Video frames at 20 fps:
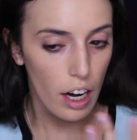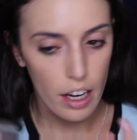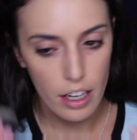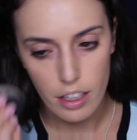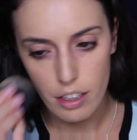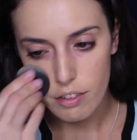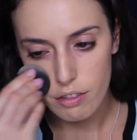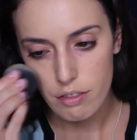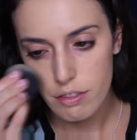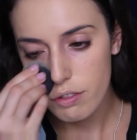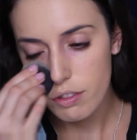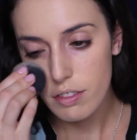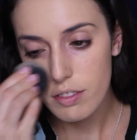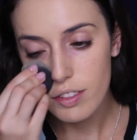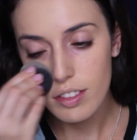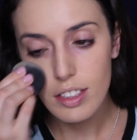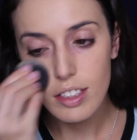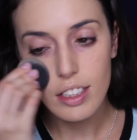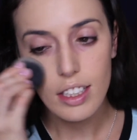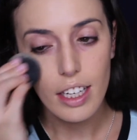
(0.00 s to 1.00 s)
kind of
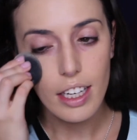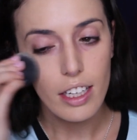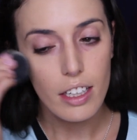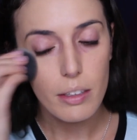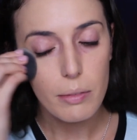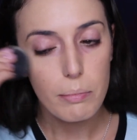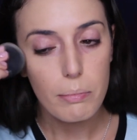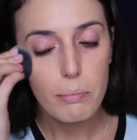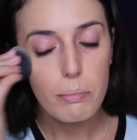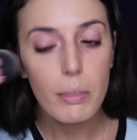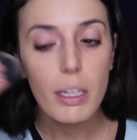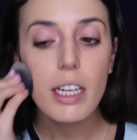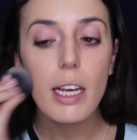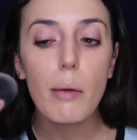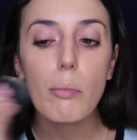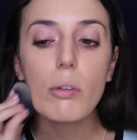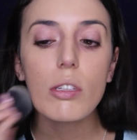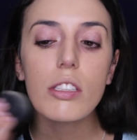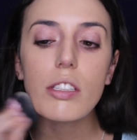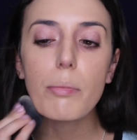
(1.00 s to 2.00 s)
skin
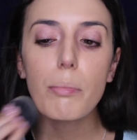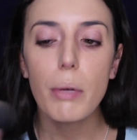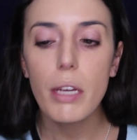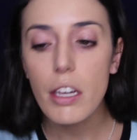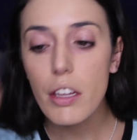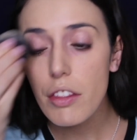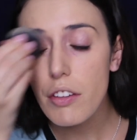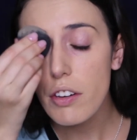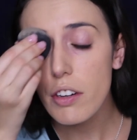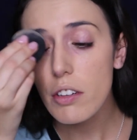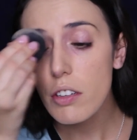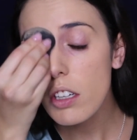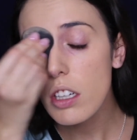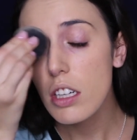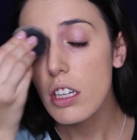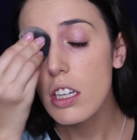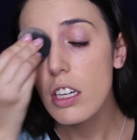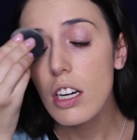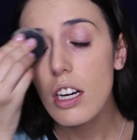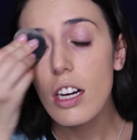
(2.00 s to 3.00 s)
being able to peek through.
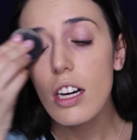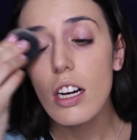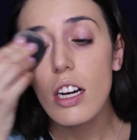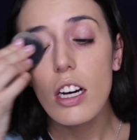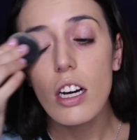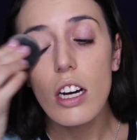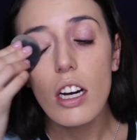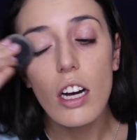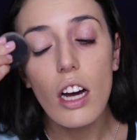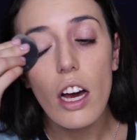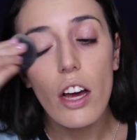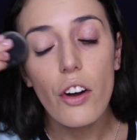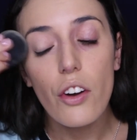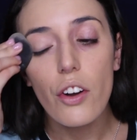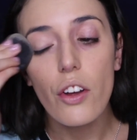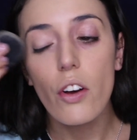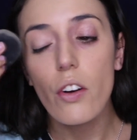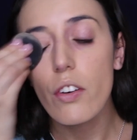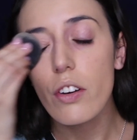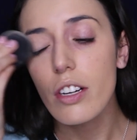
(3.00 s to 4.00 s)
I
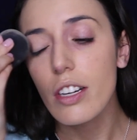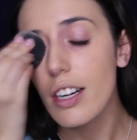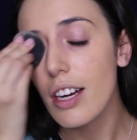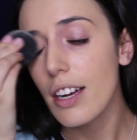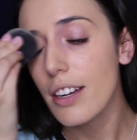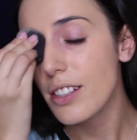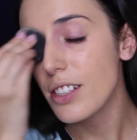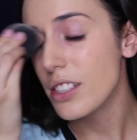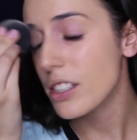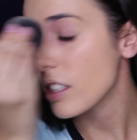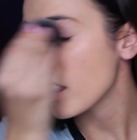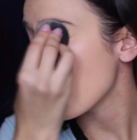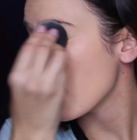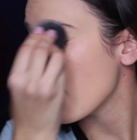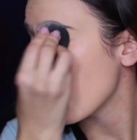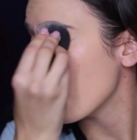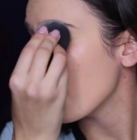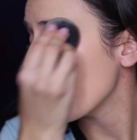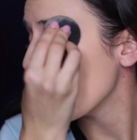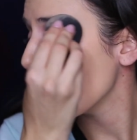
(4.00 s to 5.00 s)
don't know,
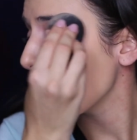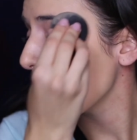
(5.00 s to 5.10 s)
I've